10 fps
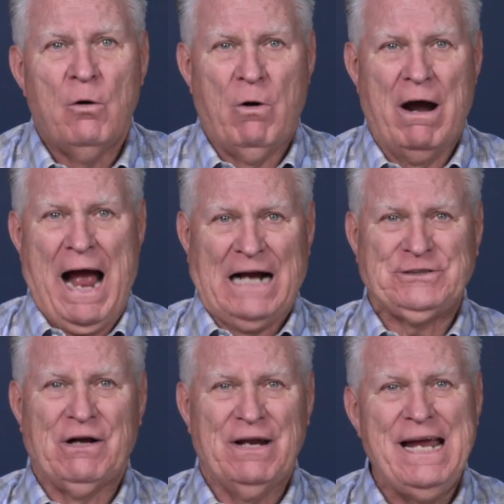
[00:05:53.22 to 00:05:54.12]
where I
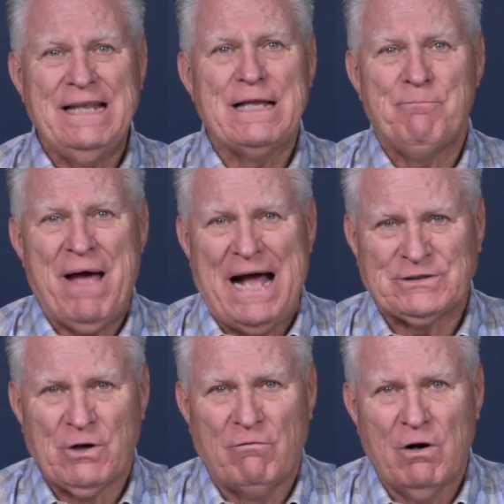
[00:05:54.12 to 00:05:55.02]
shall eat the
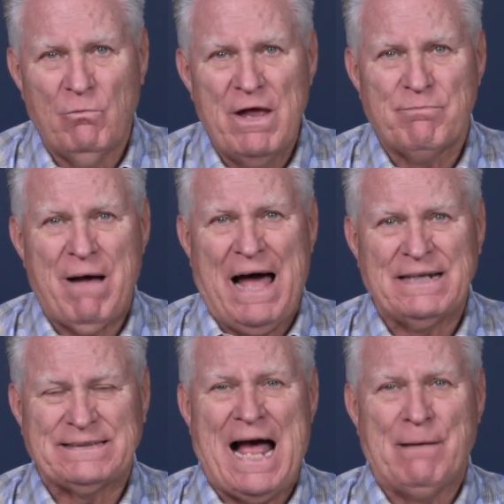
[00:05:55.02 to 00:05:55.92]
Passover with my
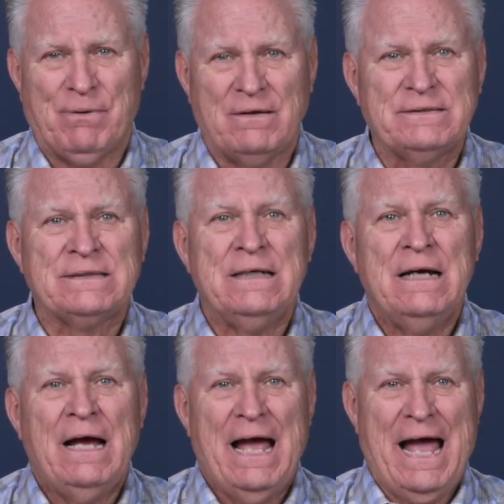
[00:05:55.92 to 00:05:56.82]
disciples?
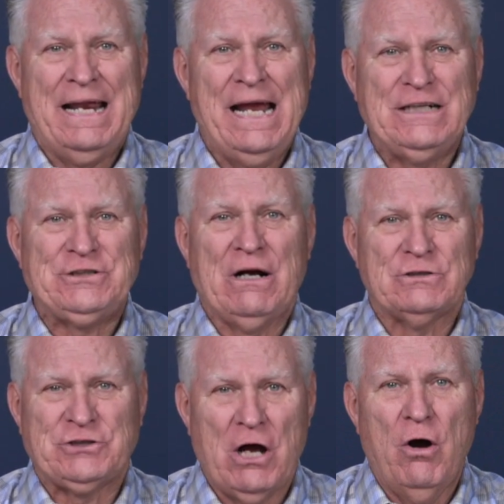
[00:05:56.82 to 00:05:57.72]
And he shall
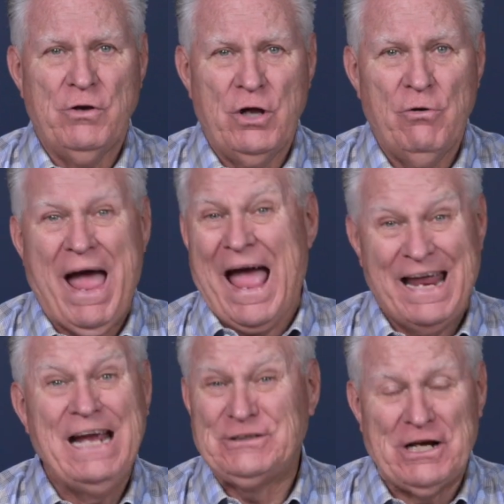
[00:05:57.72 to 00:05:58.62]
show you, and
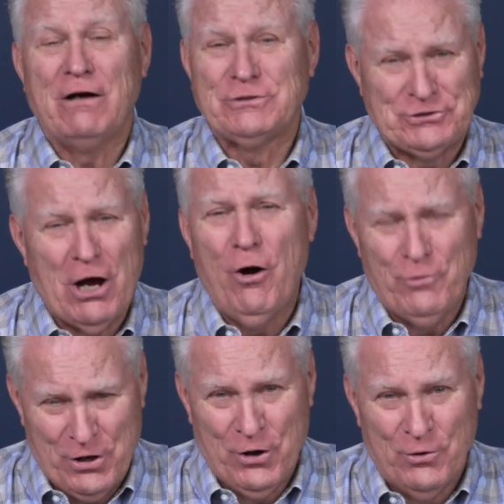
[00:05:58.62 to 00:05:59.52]
he shall show
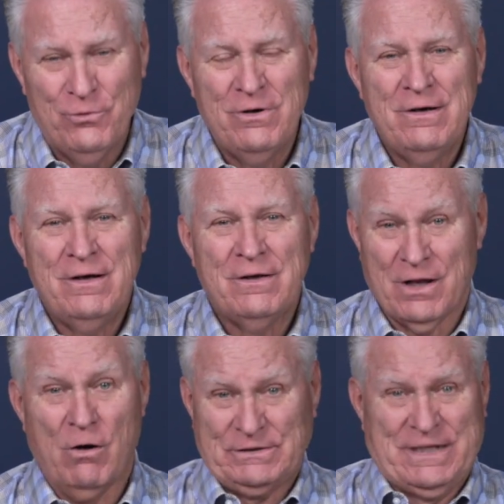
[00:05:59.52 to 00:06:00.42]
you.
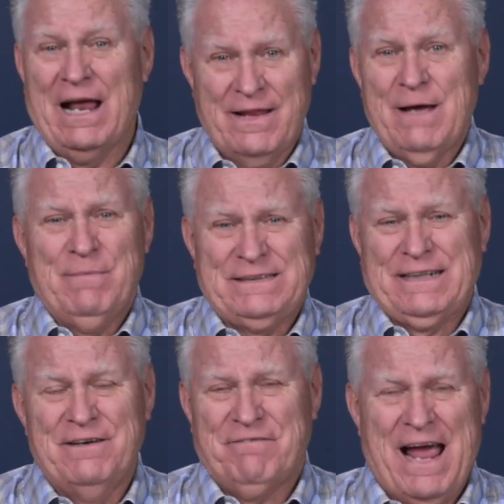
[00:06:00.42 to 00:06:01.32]
The Lord's telling them this
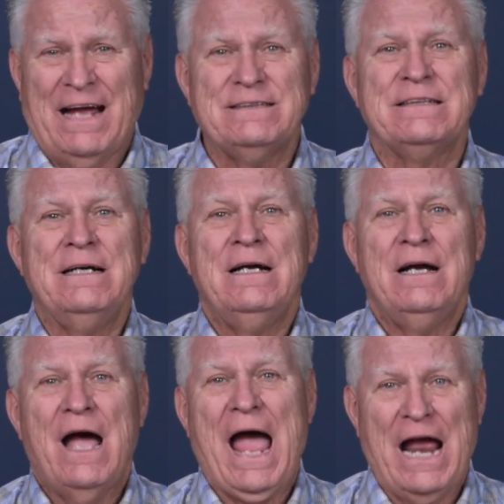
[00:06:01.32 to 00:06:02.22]
in advance.
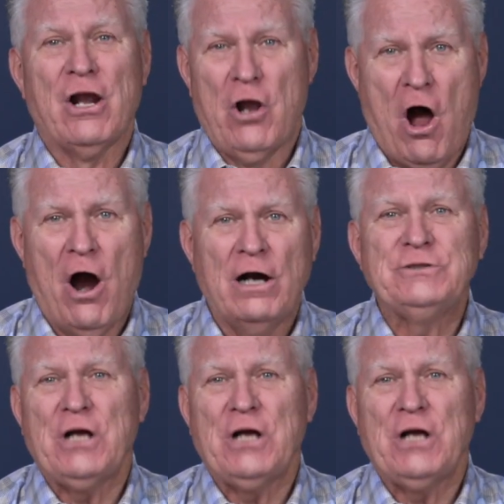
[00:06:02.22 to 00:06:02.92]
A large